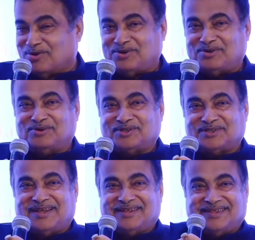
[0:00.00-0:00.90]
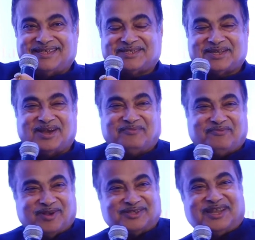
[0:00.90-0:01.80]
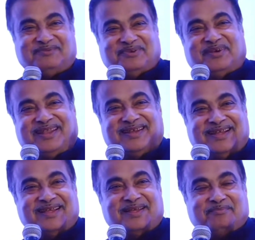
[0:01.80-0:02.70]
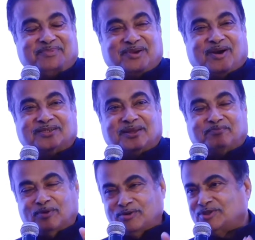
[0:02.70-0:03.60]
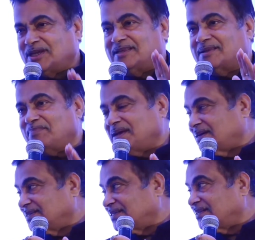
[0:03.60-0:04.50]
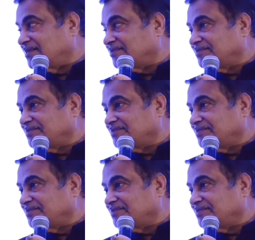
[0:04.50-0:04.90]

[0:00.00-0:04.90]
but don't use this fossil fuel, because the pollution is a big concern.